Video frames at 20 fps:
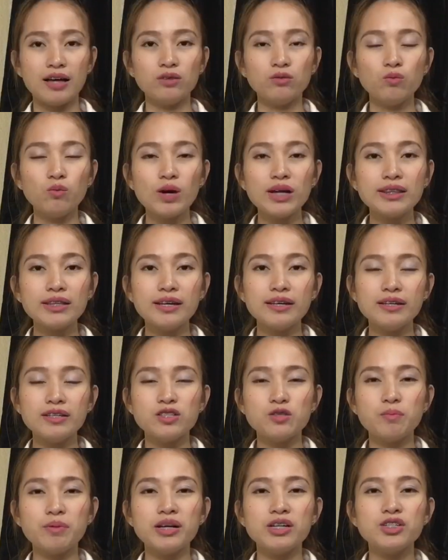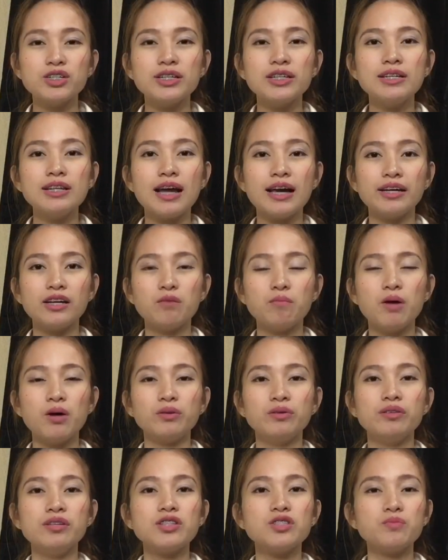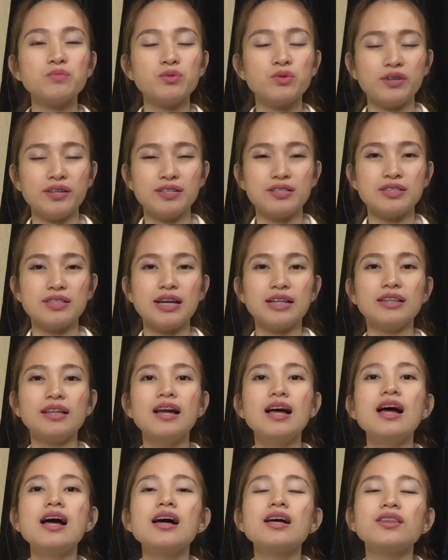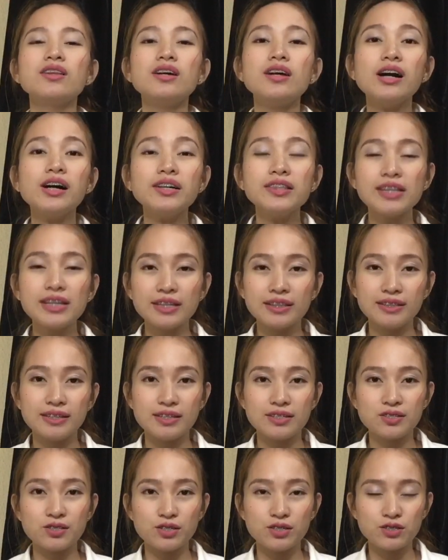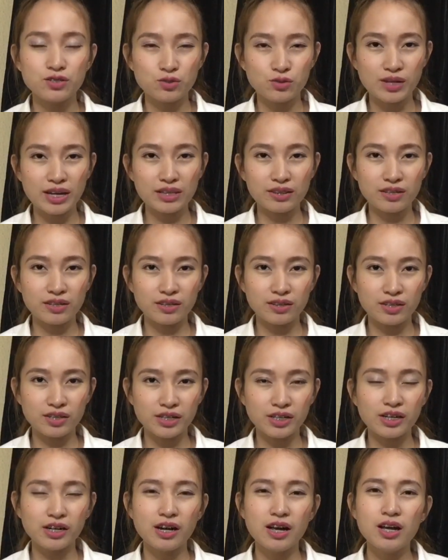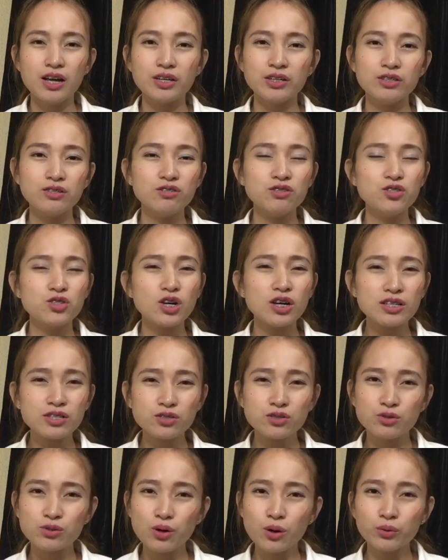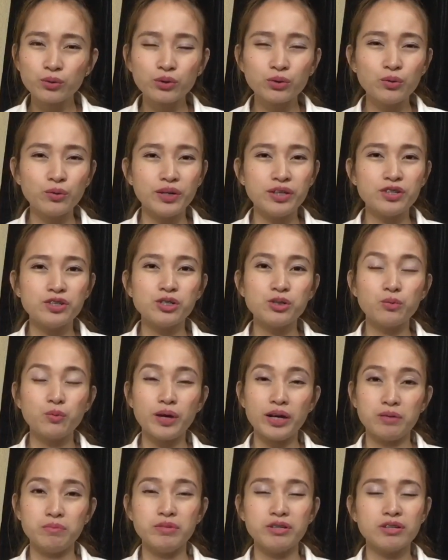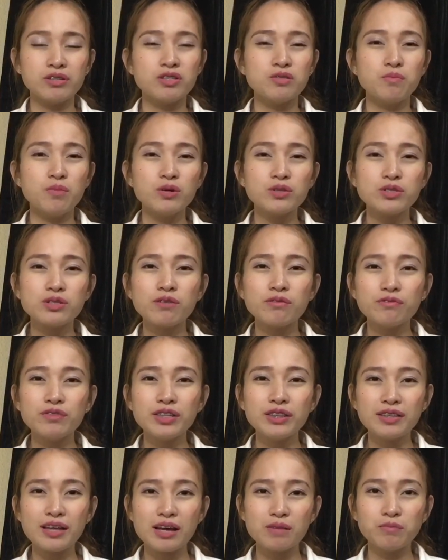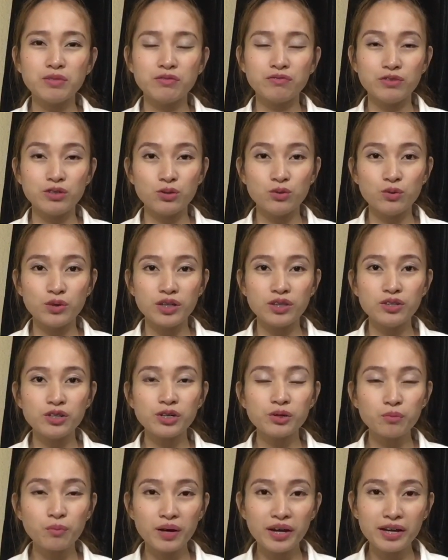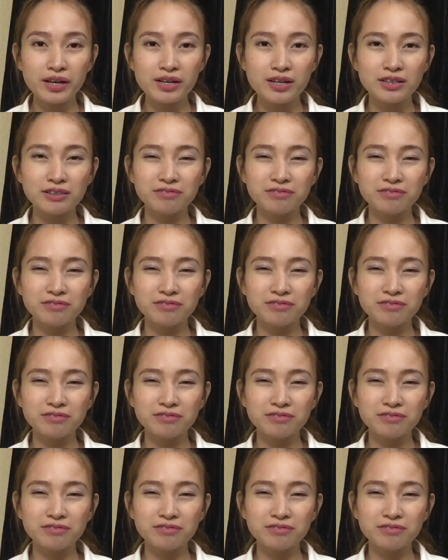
what I especially like about this book is that there are techniques into getting there. You just don't do it your way, because most of the time if you do it your way,